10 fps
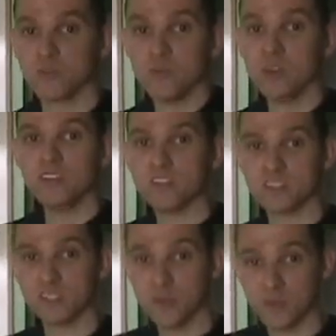really just
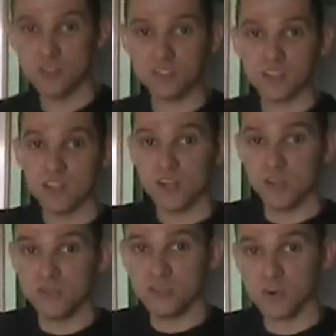series
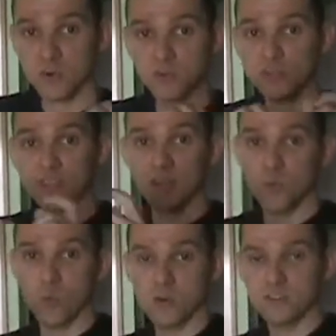of zeros and
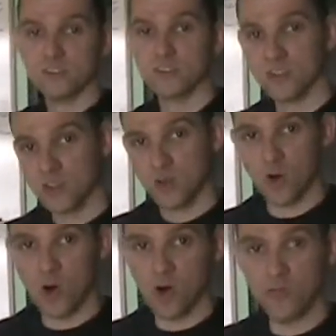ones,
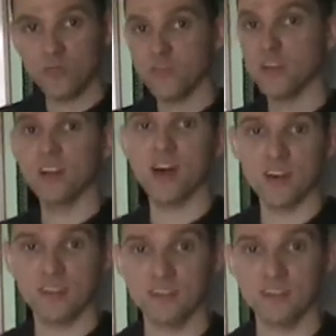off and on.